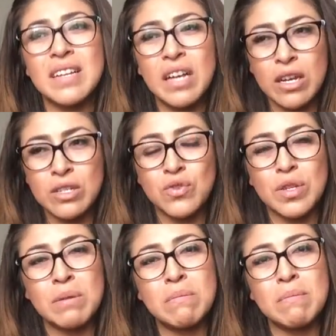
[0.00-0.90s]

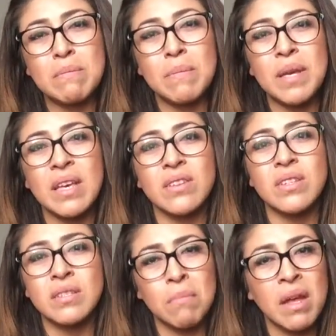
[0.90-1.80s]
country because
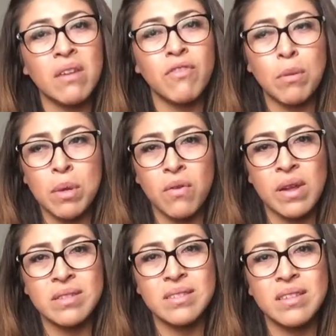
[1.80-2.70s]
it's made of
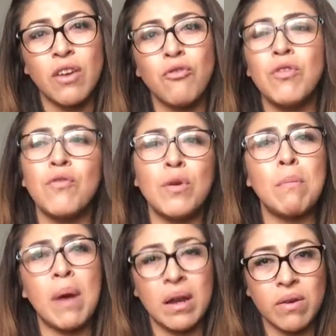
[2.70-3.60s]
immigrants of
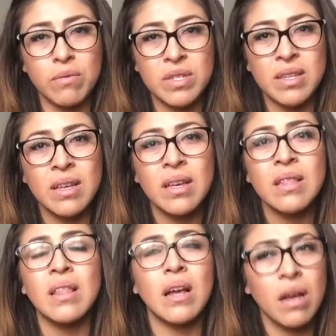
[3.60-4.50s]
different backgrounds
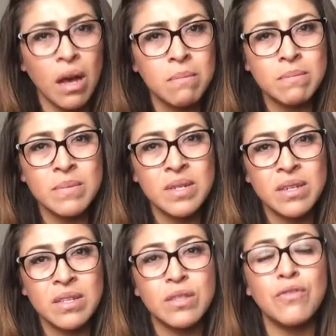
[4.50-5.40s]
that come
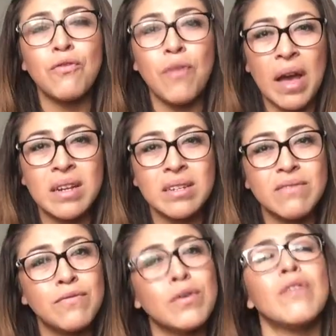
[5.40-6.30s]
to fight
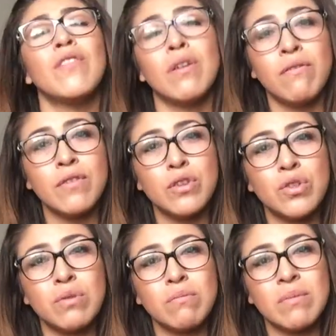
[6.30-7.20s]
for the better
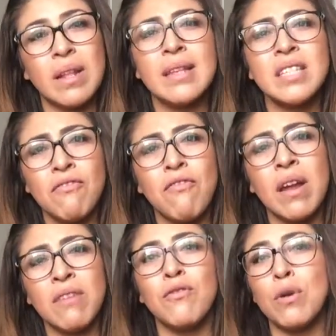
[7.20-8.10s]
future. Let's keep
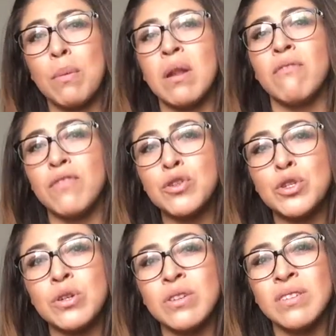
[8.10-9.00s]
fighting for a better
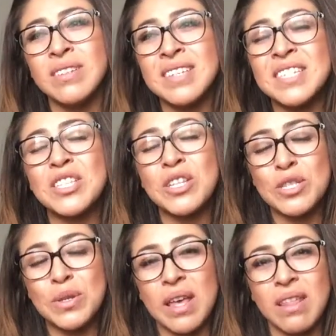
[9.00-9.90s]
future
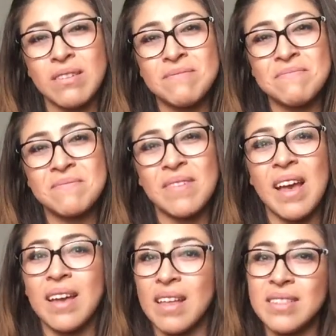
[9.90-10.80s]
together
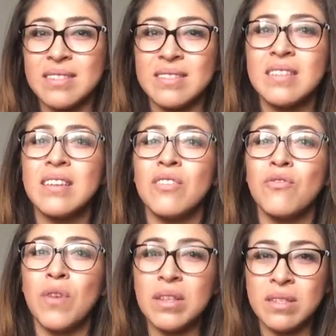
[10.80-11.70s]
against
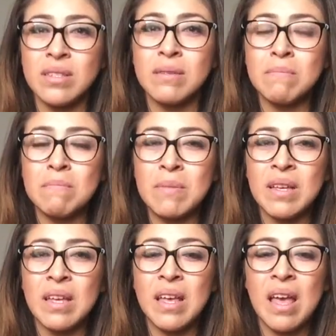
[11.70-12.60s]
racism
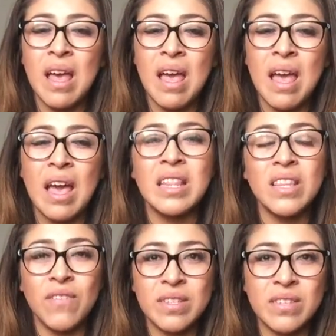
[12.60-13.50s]
and
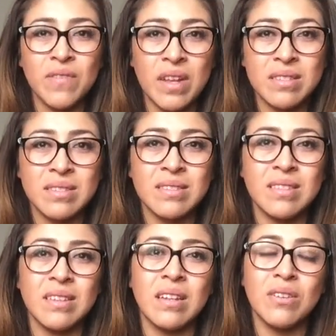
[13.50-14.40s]
divisiveness
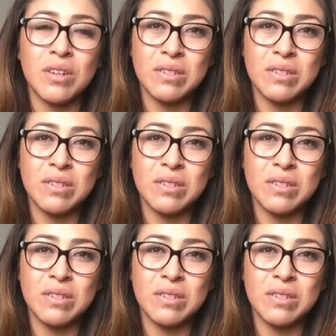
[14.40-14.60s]
in our